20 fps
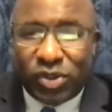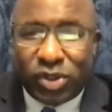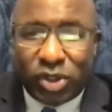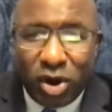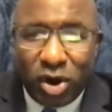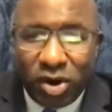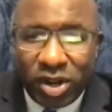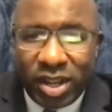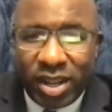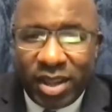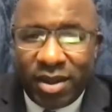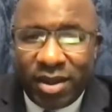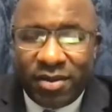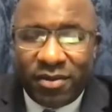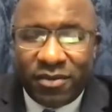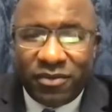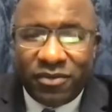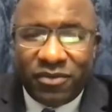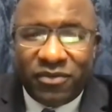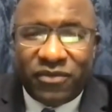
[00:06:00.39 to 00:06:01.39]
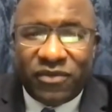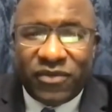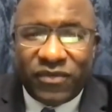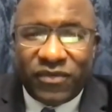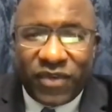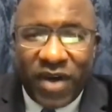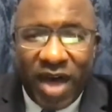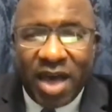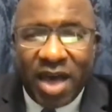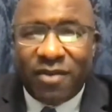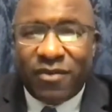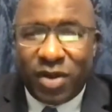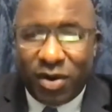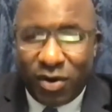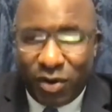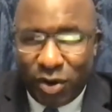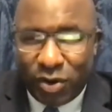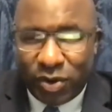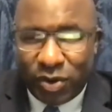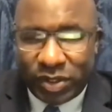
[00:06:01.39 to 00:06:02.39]

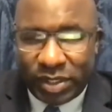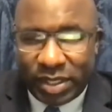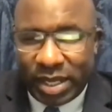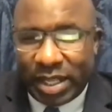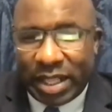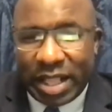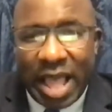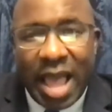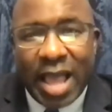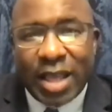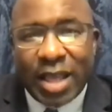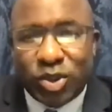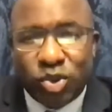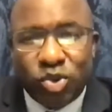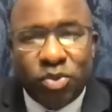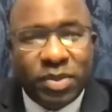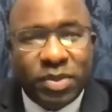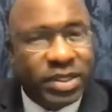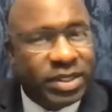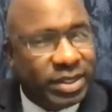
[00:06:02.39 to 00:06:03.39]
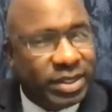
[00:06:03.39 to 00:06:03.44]
35-year-olds in a classroom is